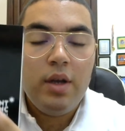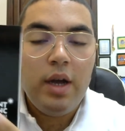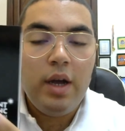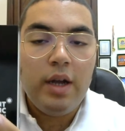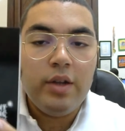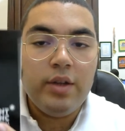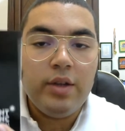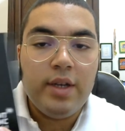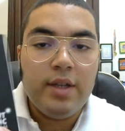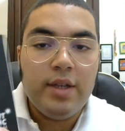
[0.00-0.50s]

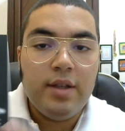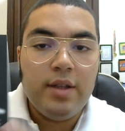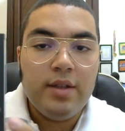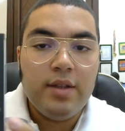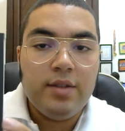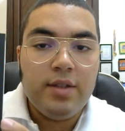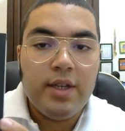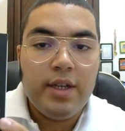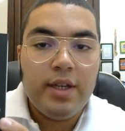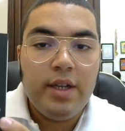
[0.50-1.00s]
And you get the
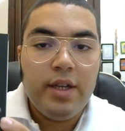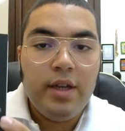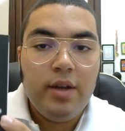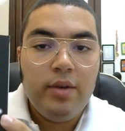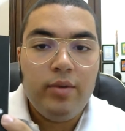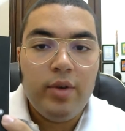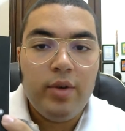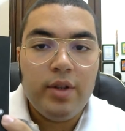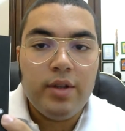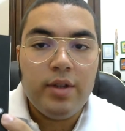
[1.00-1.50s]
insignia
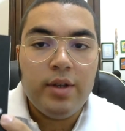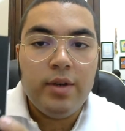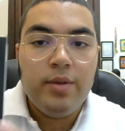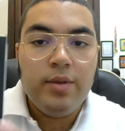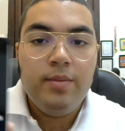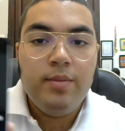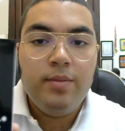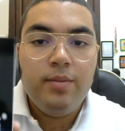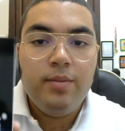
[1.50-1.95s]
right here.